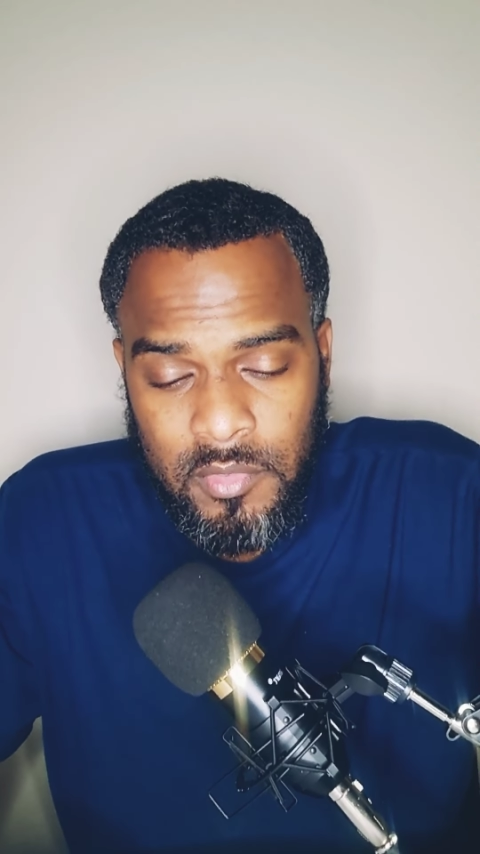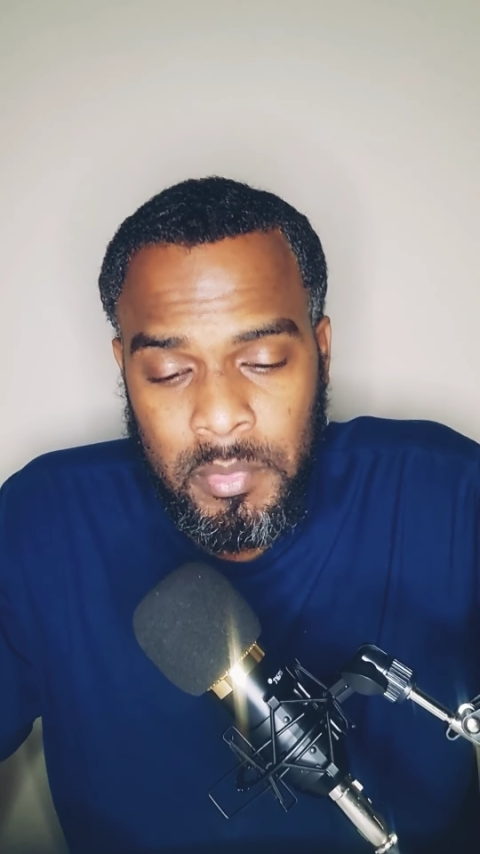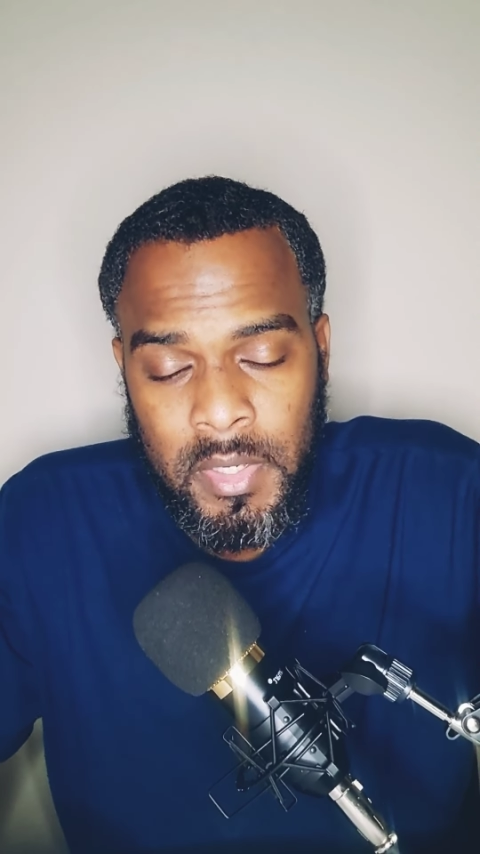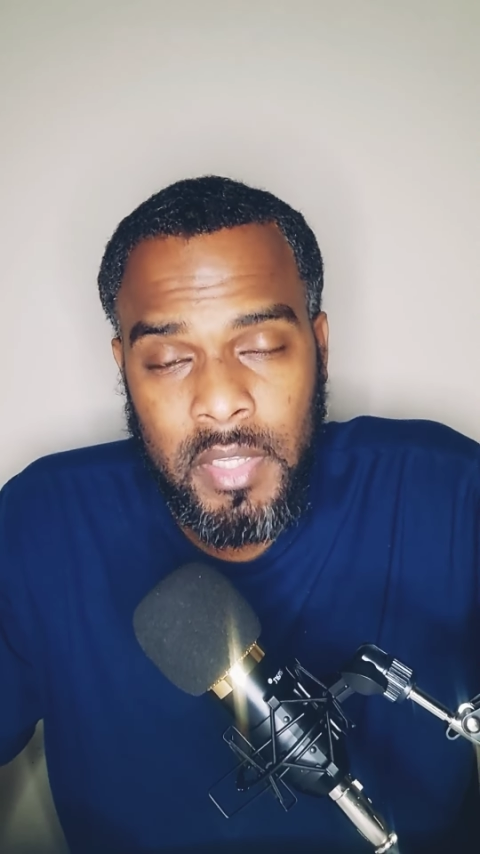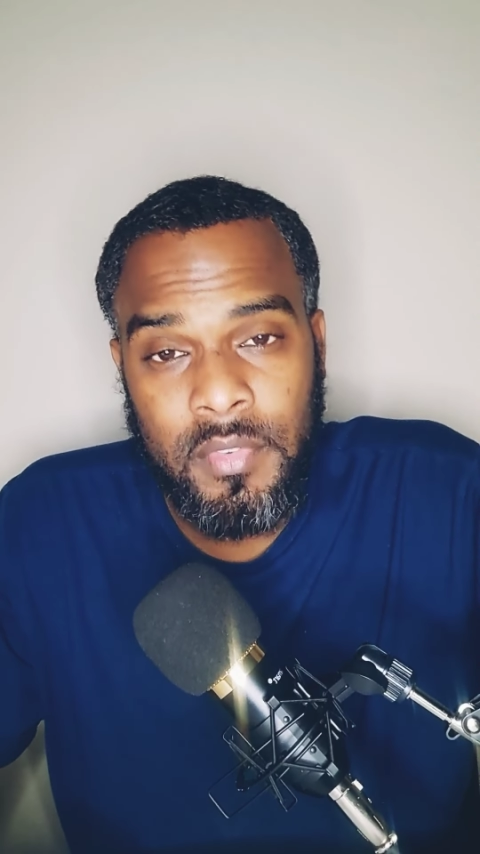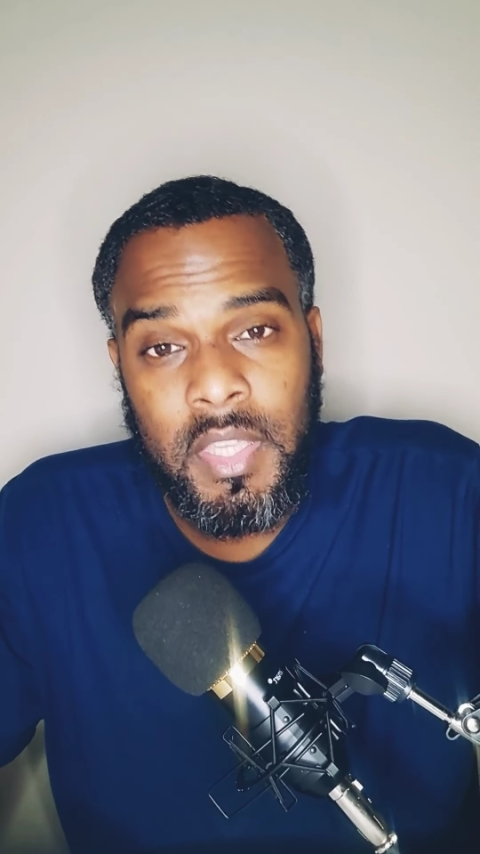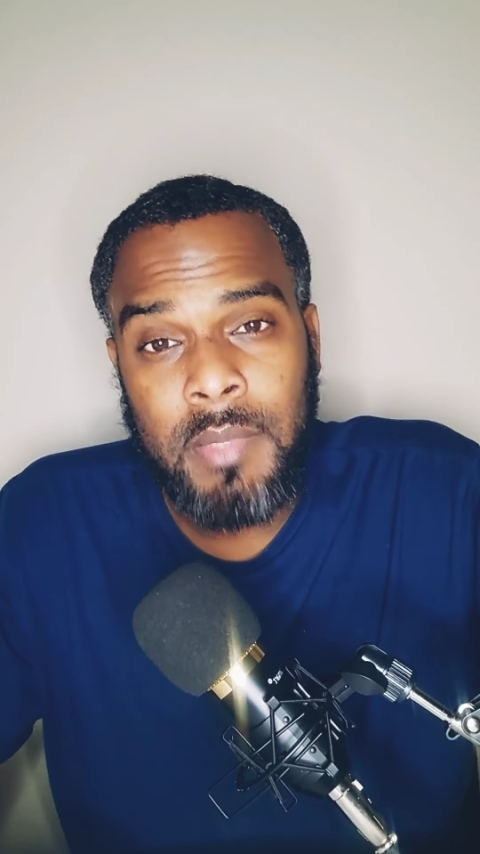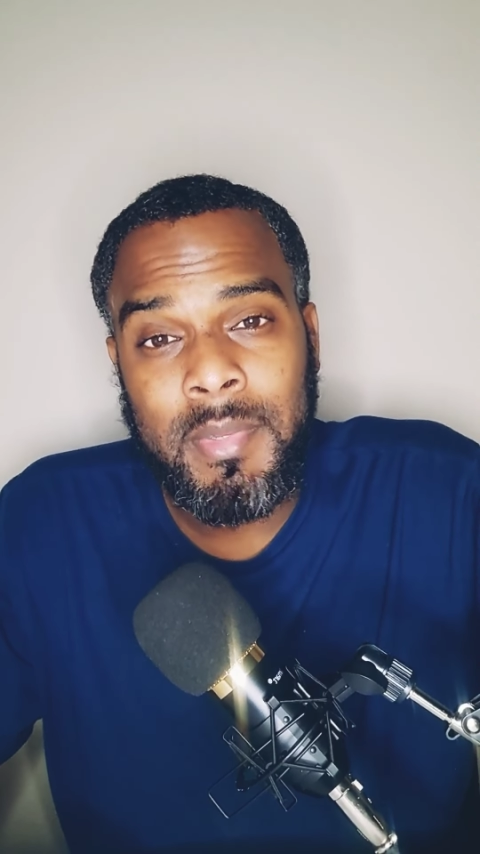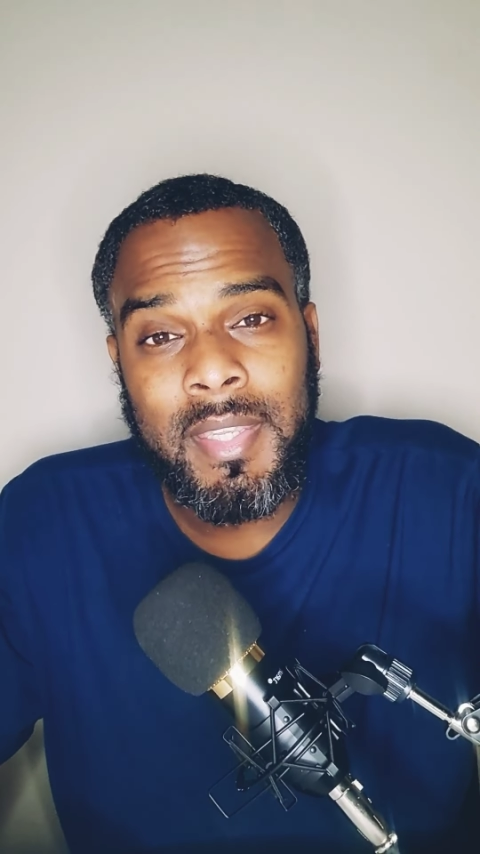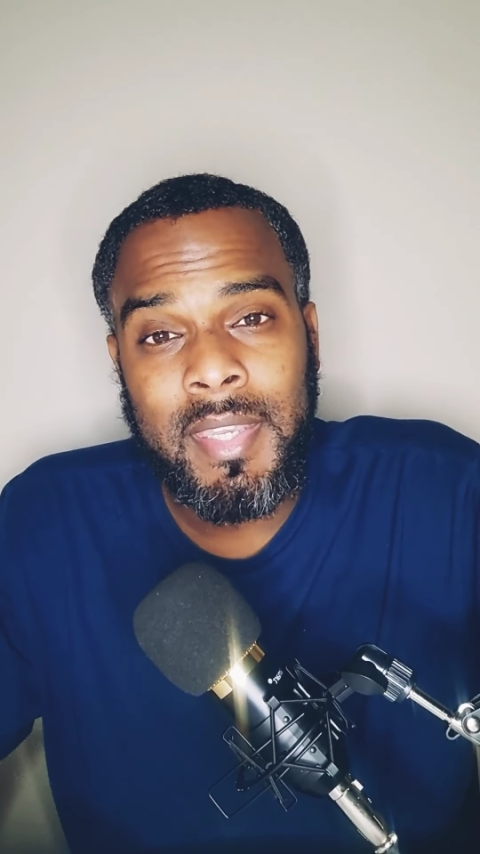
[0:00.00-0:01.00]
But if he
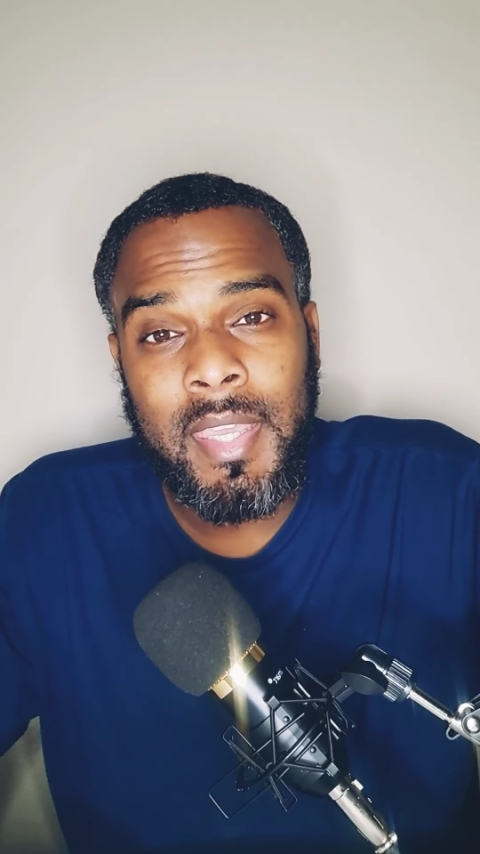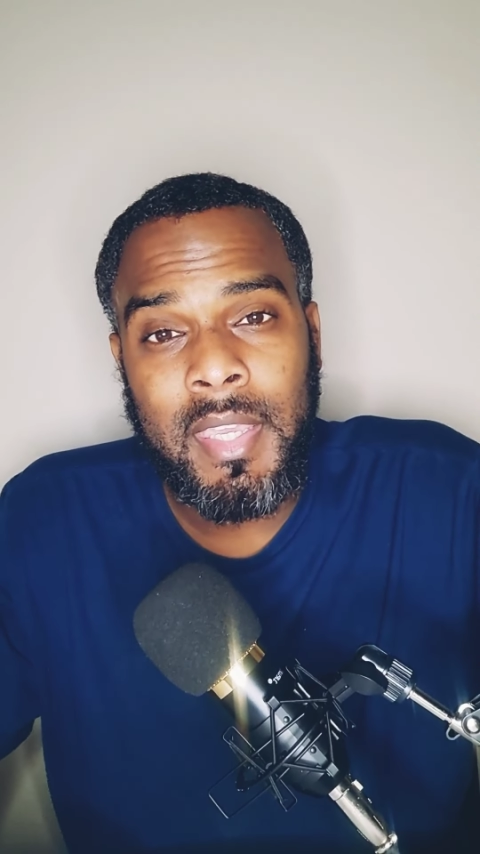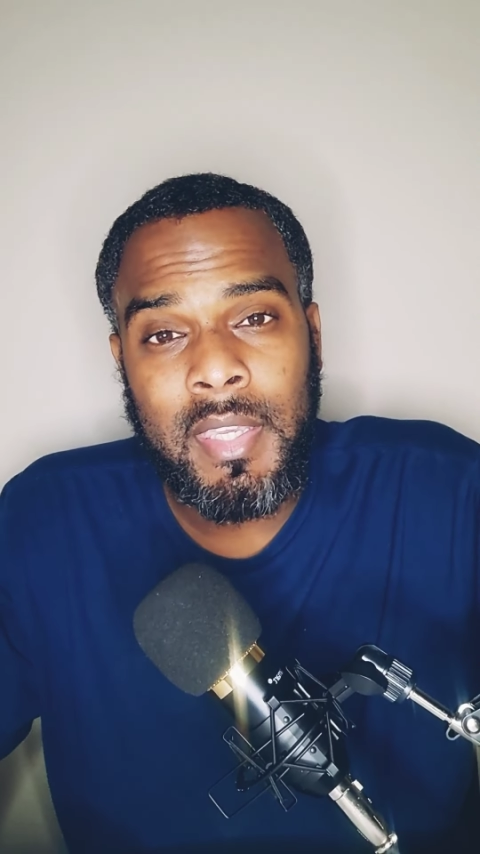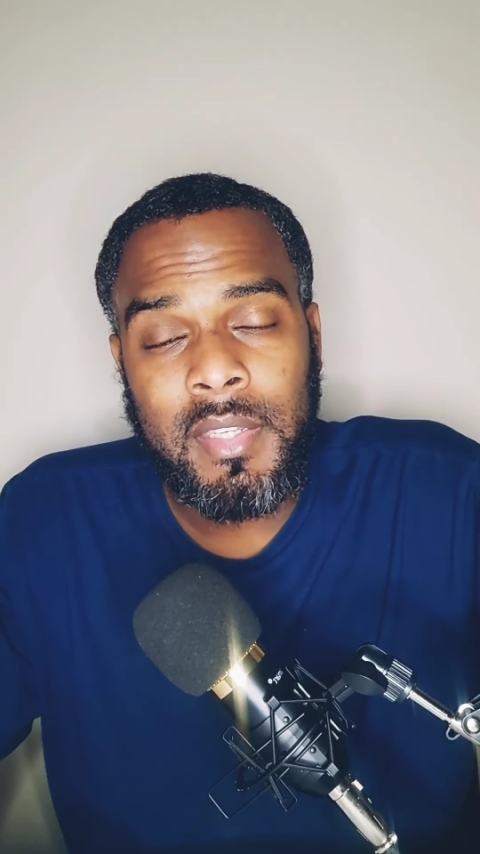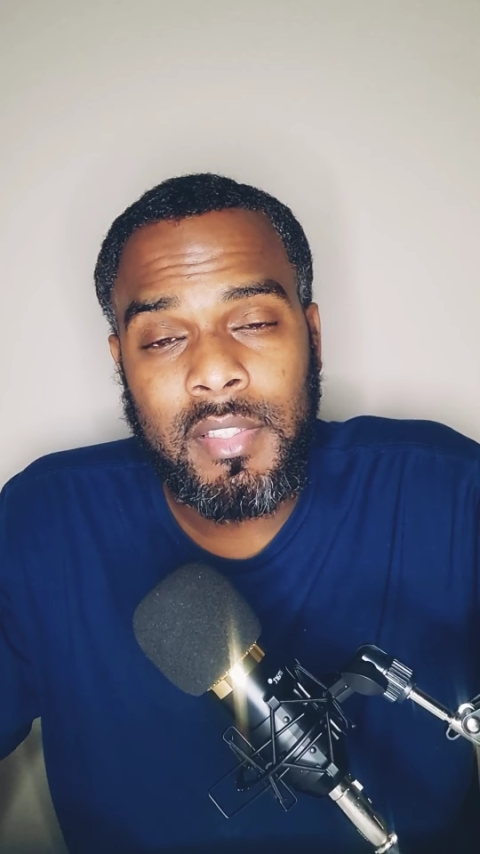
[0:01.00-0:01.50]
be dead,